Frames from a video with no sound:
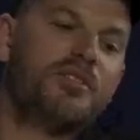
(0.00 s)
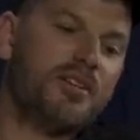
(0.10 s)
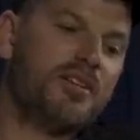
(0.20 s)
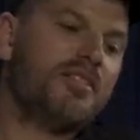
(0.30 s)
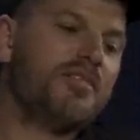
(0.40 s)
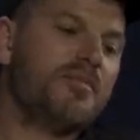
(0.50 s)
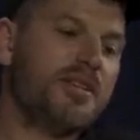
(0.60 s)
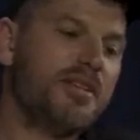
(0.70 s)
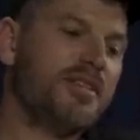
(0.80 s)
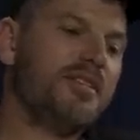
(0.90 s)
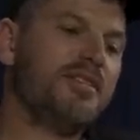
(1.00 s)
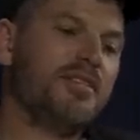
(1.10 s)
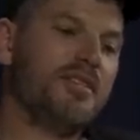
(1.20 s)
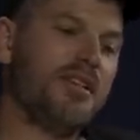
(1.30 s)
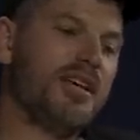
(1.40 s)
sorry, man. The
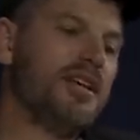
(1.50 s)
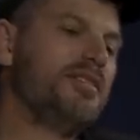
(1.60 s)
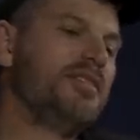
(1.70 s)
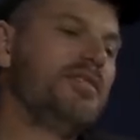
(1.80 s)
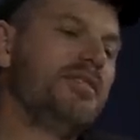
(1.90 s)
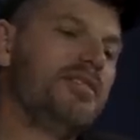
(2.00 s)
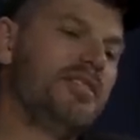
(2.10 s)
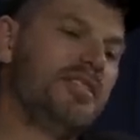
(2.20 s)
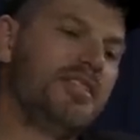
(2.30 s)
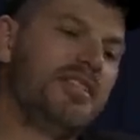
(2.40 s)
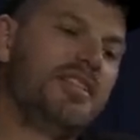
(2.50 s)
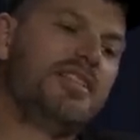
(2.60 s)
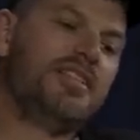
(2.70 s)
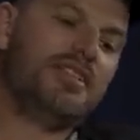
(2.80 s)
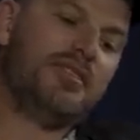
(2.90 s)
last of
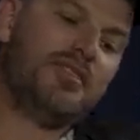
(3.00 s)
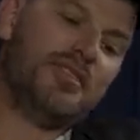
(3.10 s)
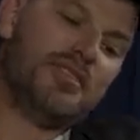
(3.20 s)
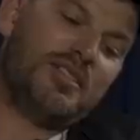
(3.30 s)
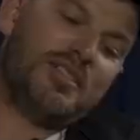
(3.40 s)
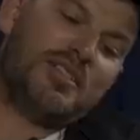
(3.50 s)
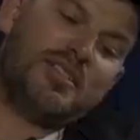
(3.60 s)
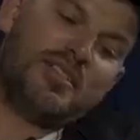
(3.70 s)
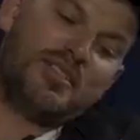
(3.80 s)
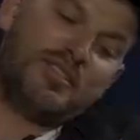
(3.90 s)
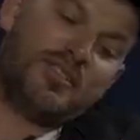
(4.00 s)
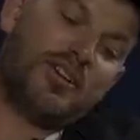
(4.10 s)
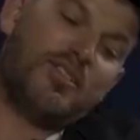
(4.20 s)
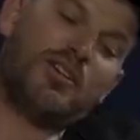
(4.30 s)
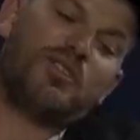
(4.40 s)
the
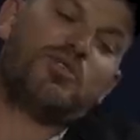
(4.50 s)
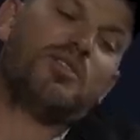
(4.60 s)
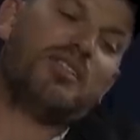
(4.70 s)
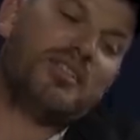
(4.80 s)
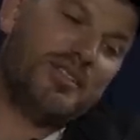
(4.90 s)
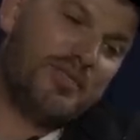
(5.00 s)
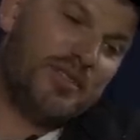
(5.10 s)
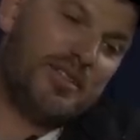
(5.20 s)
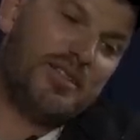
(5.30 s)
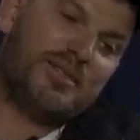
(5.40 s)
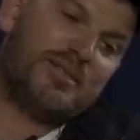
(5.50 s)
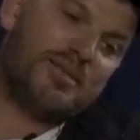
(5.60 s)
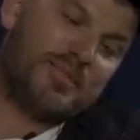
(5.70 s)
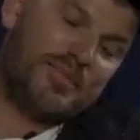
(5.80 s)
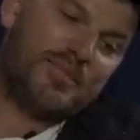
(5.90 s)
sorry trilogy videos.